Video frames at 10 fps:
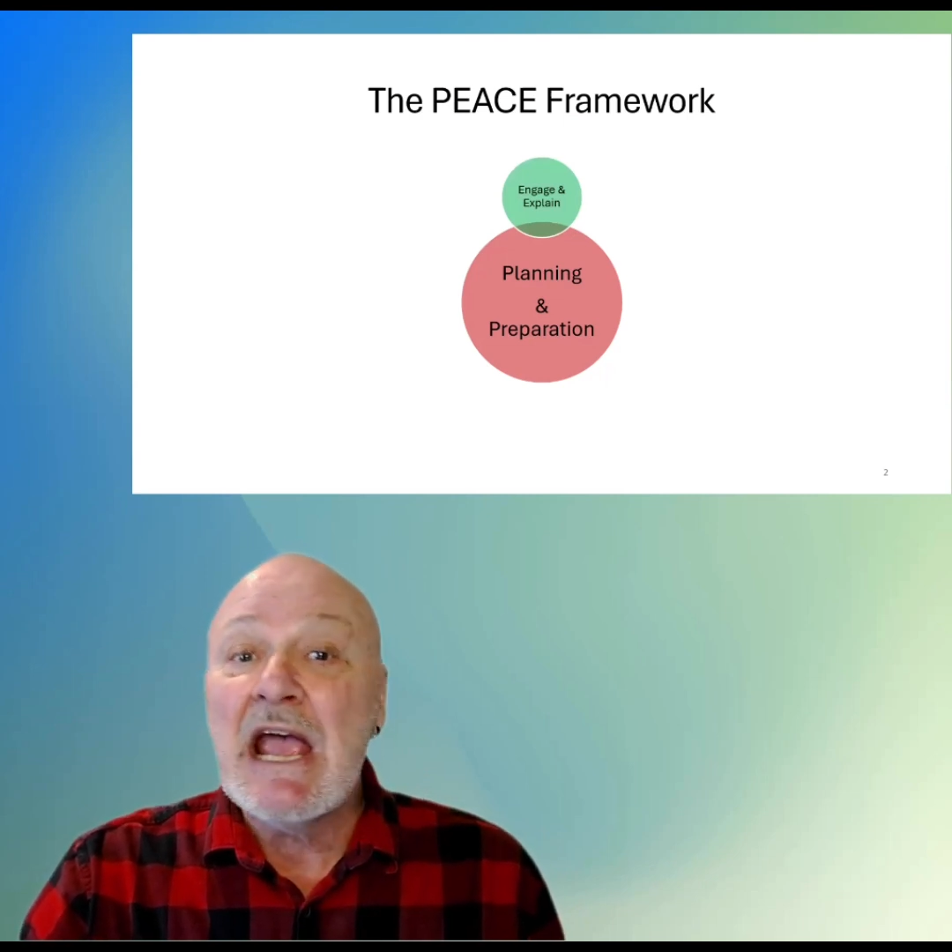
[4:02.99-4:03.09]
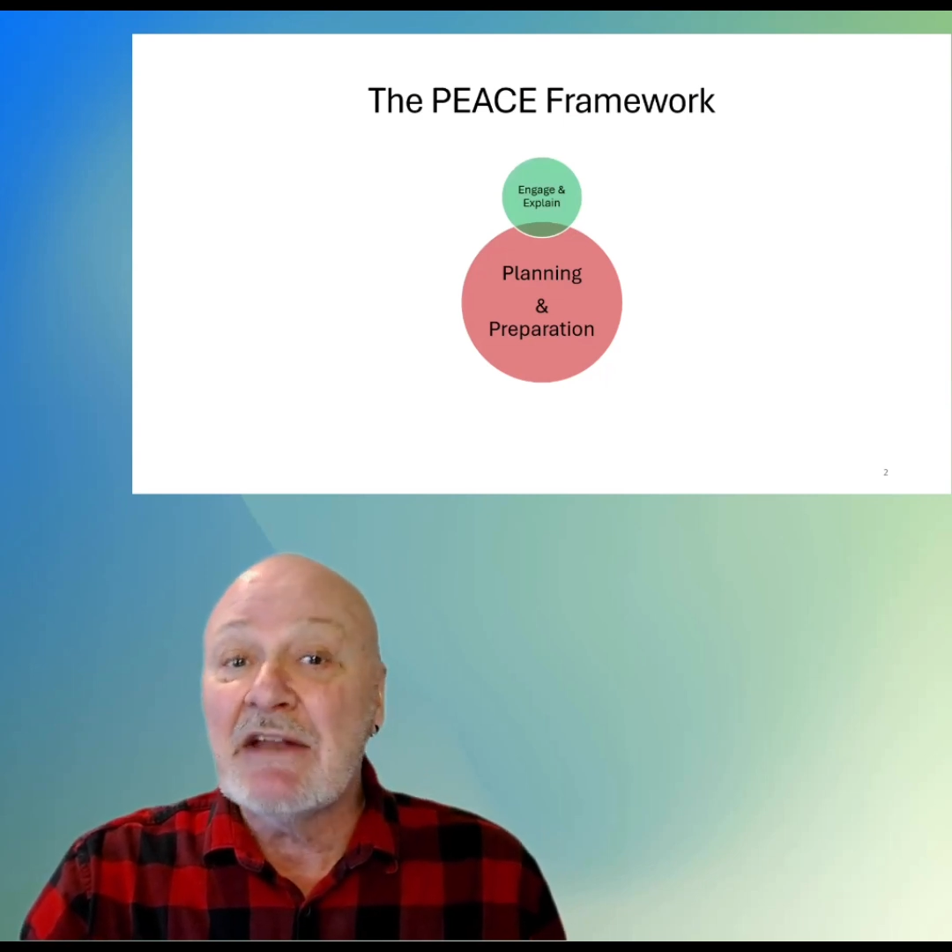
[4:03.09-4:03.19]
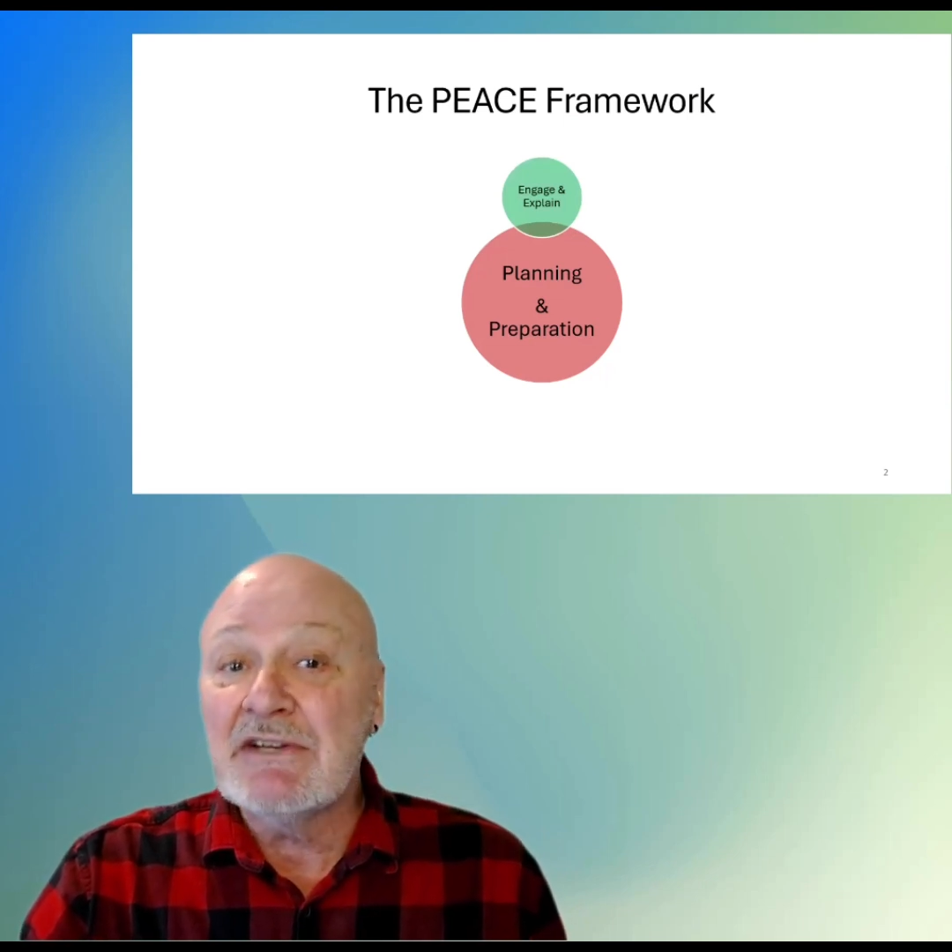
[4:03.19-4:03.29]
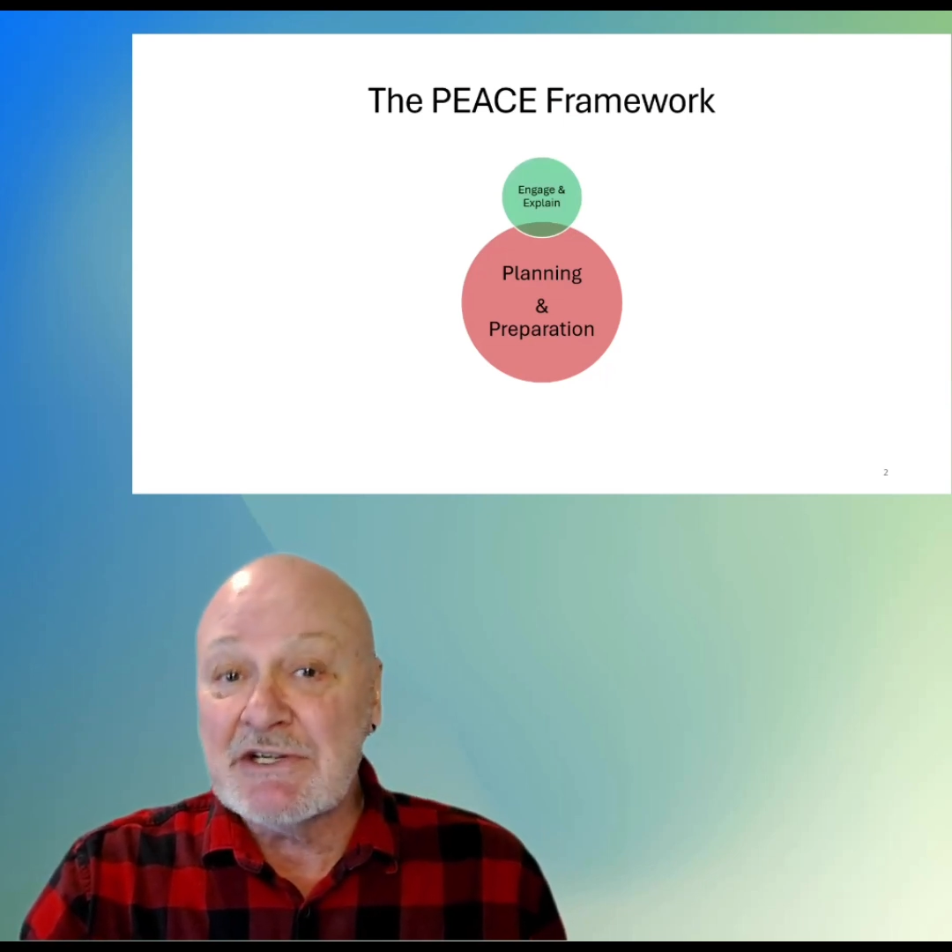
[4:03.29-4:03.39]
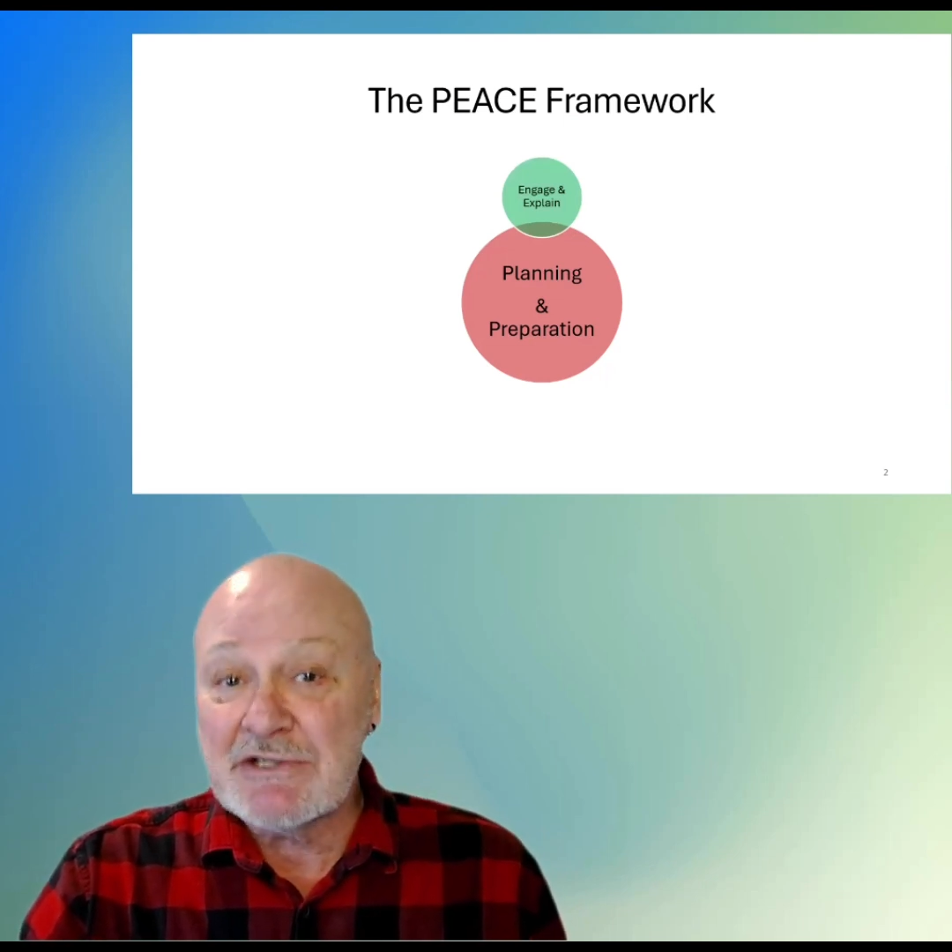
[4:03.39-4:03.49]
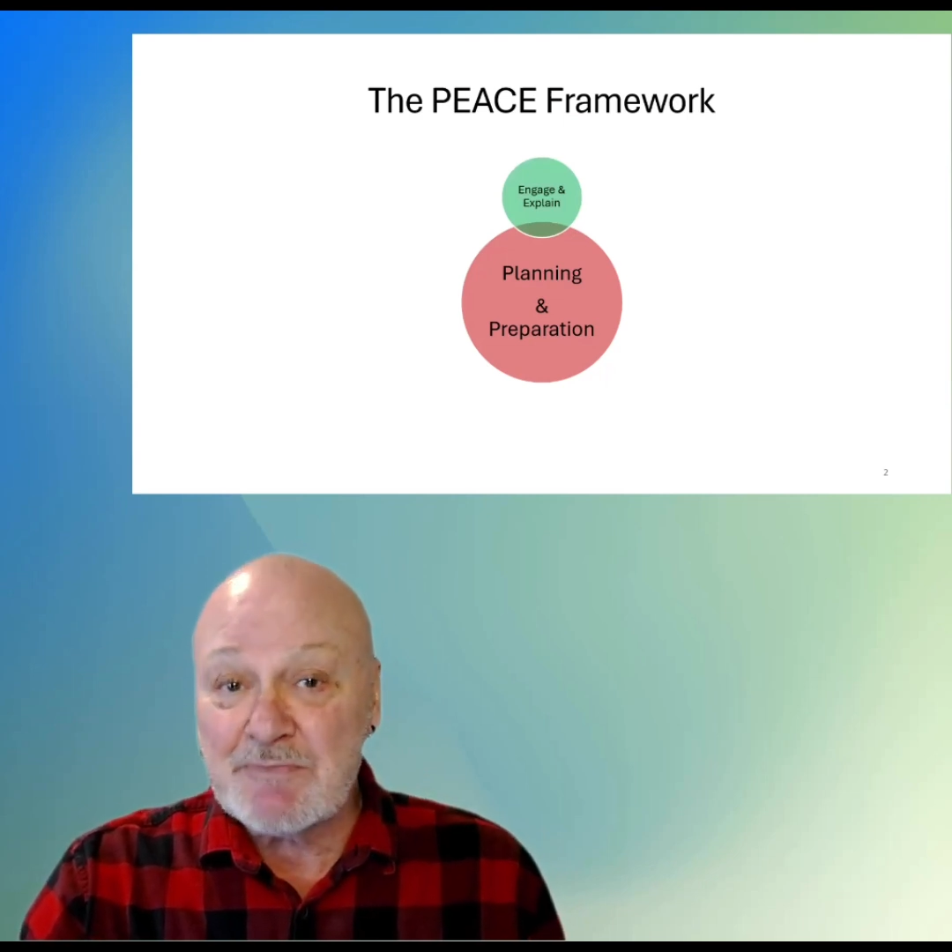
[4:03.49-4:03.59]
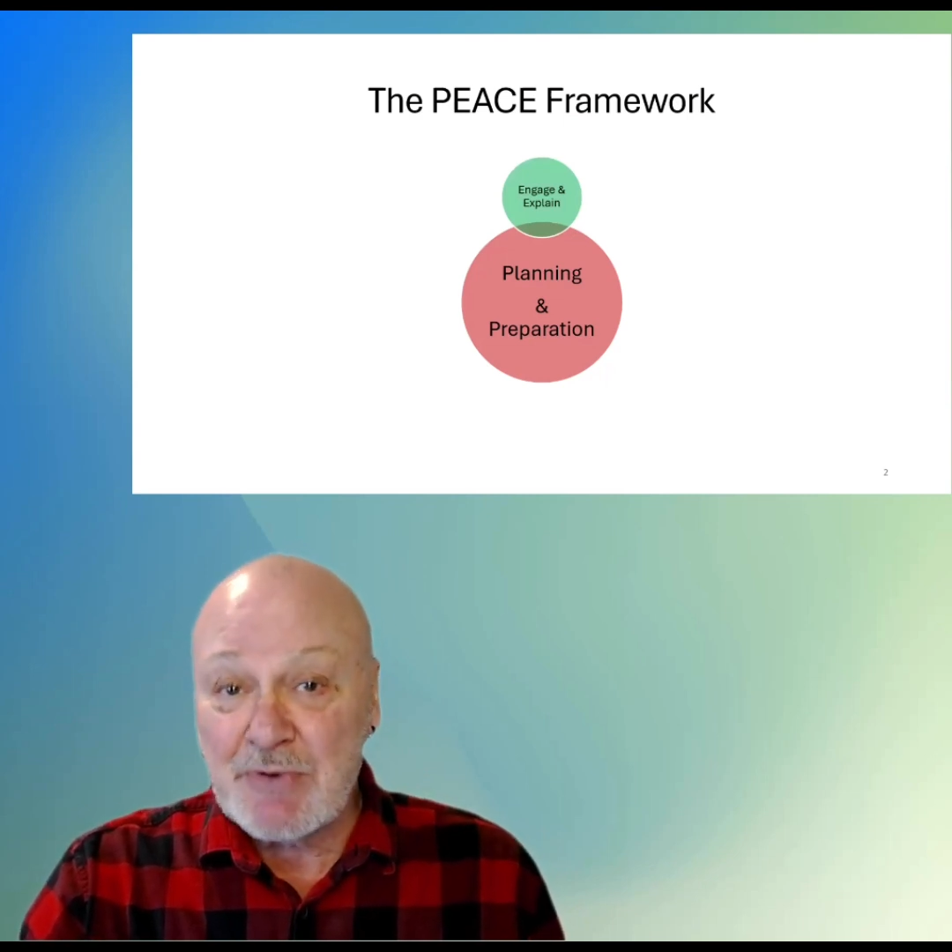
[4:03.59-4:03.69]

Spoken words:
and deals